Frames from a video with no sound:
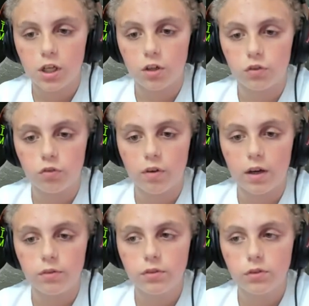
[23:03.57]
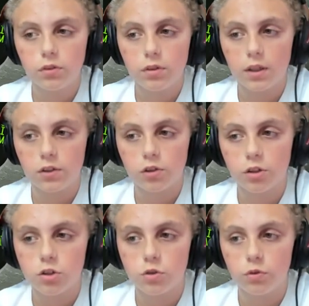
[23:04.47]
air to ground, and you
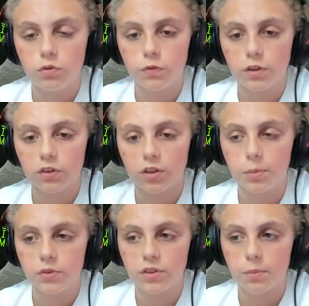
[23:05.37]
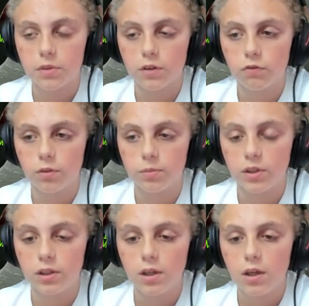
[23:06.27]
can choose, for example, something from
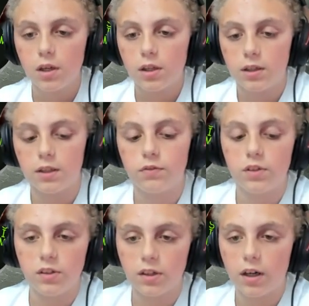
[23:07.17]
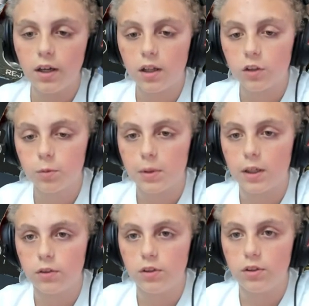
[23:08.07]
the left DDI. I'll explain
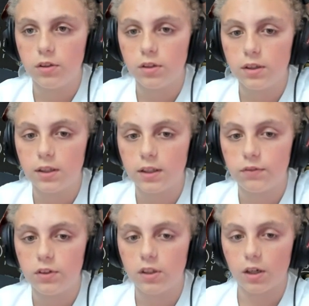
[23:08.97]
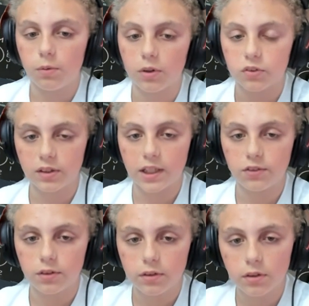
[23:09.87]
how the left DDI works
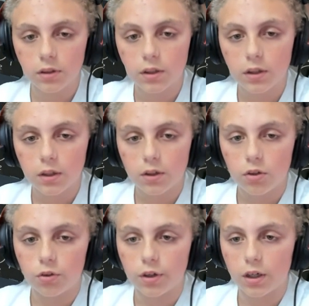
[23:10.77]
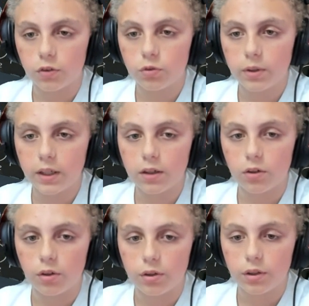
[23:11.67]
later. Or air to
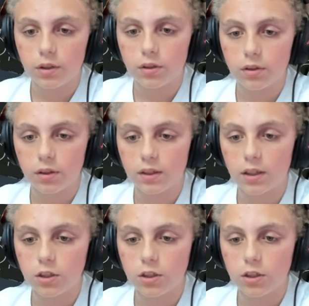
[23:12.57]
air, and then